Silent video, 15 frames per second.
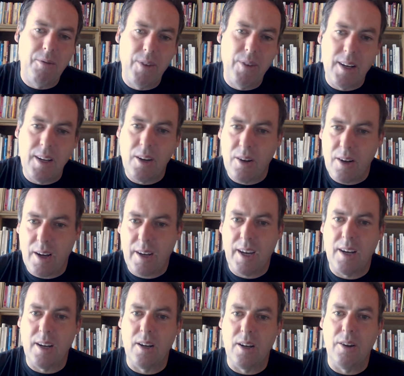feel that you're not
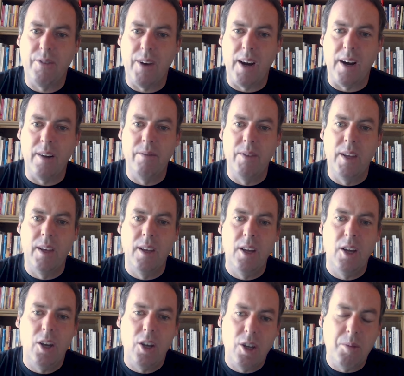getting enough air.
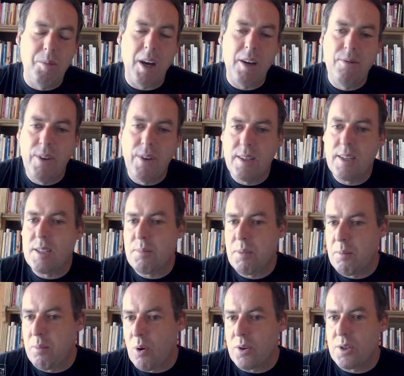You might feel
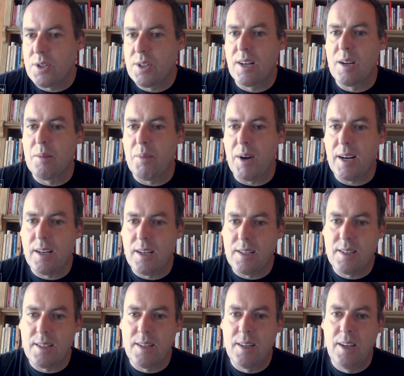disproportionately
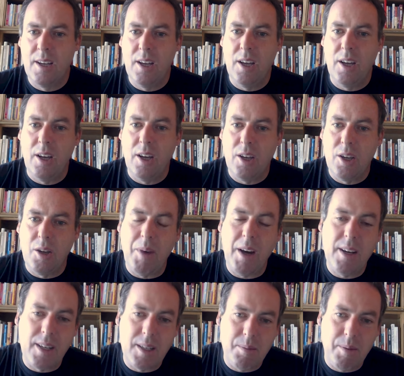breathless you
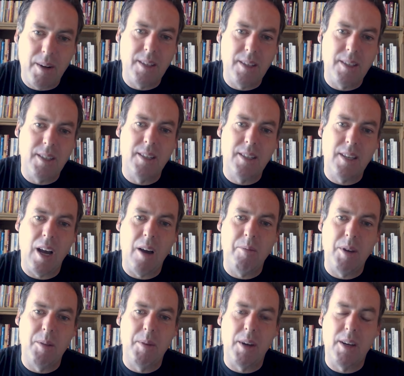might experience
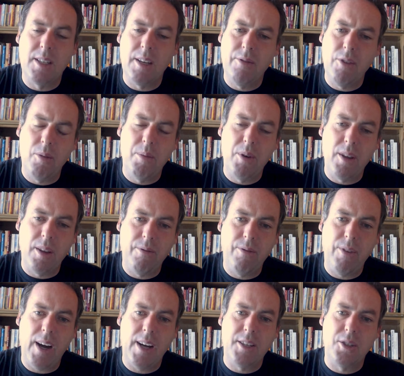insomnia because if you're breathing
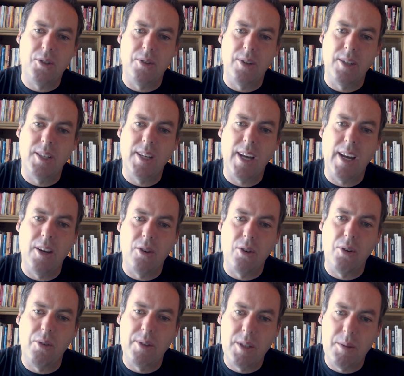fast during the day, you're
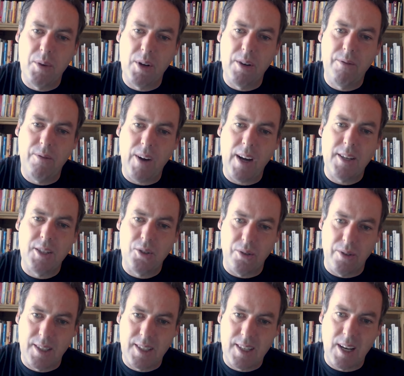going to breathe fast
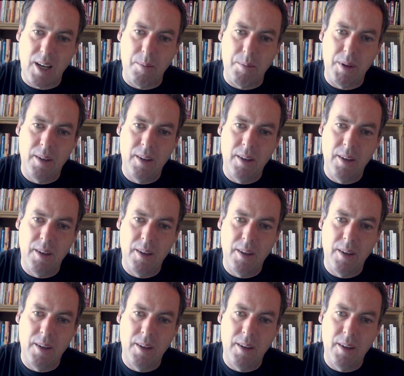during sleep.